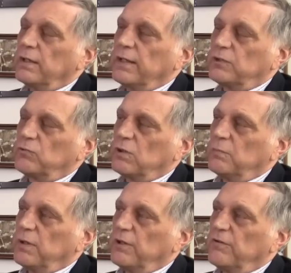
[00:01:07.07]
it's really
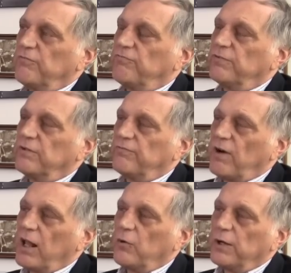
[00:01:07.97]
been the
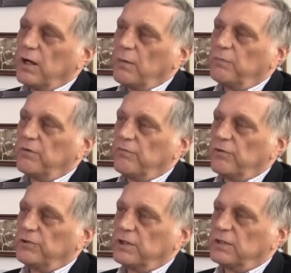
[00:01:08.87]
following up of
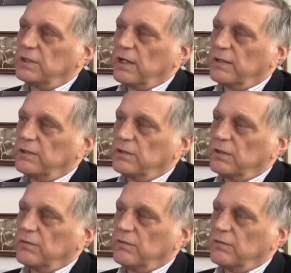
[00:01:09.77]
those insights,